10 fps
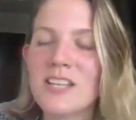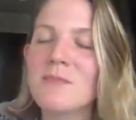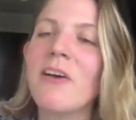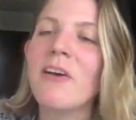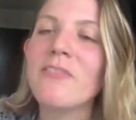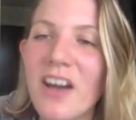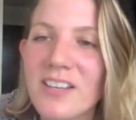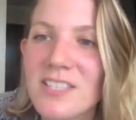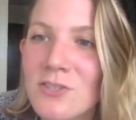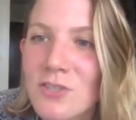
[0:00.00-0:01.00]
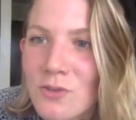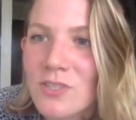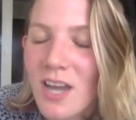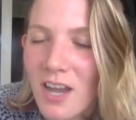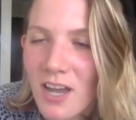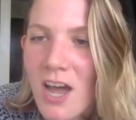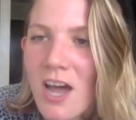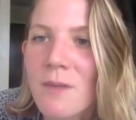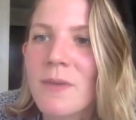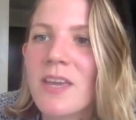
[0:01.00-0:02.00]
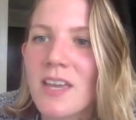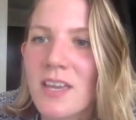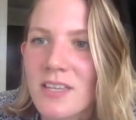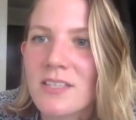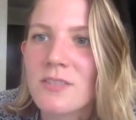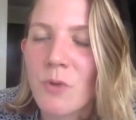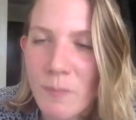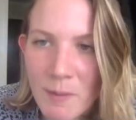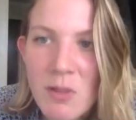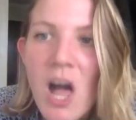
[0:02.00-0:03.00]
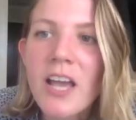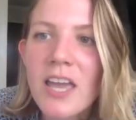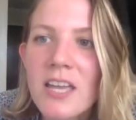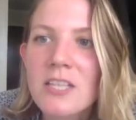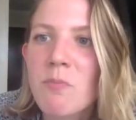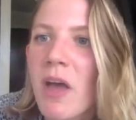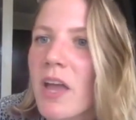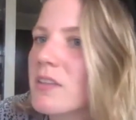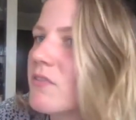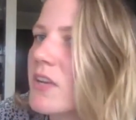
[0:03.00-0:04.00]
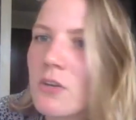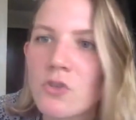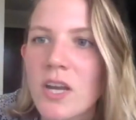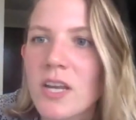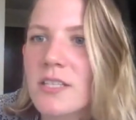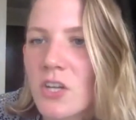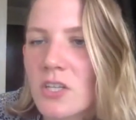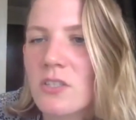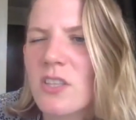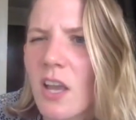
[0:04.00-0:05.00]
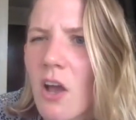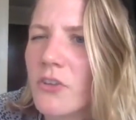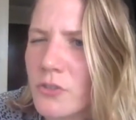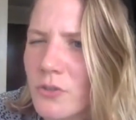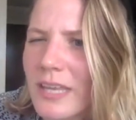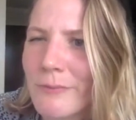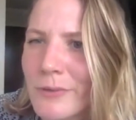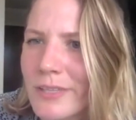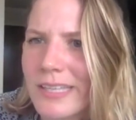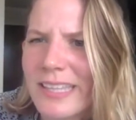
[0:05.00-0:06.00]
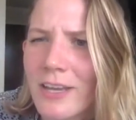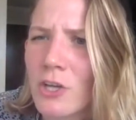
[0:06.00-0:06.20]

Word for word: IsabelFoxandDuke.com is where my blog is, but the video training series is like also like really like a